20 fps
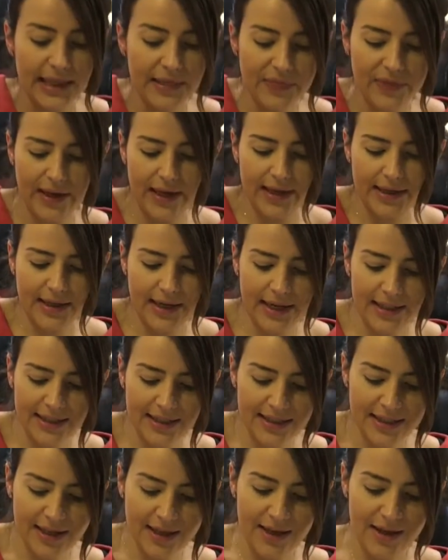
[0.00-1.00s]
in there yet,
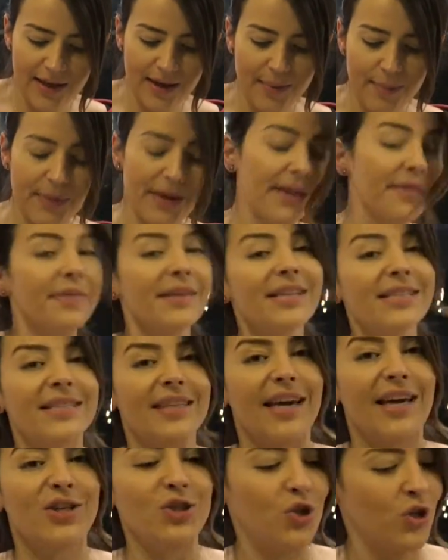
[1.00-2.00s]
but at this
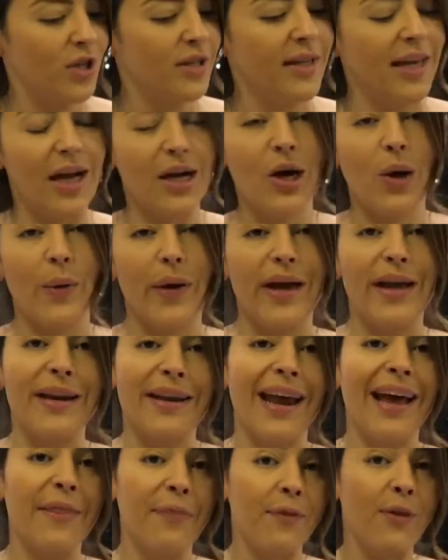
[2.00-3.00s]
stage you can now go ahead
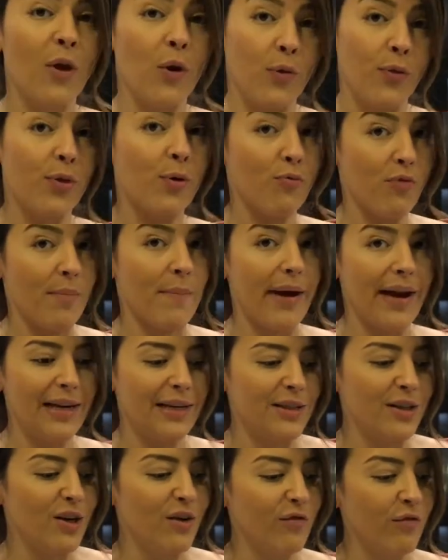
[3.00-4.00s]
and add the
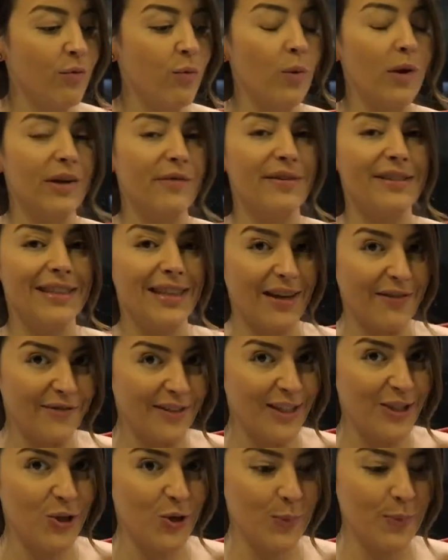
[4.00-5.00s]
remainder of whatever's
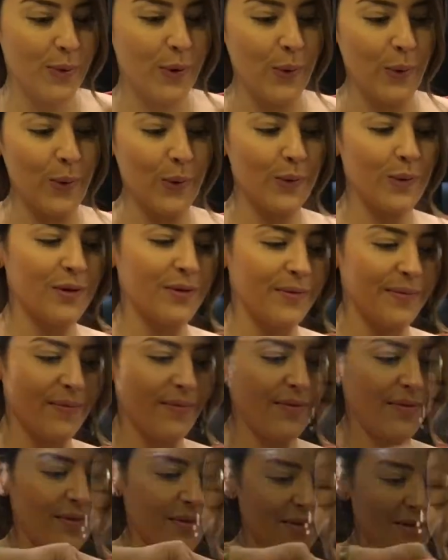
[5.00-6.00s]
left in your bowl. So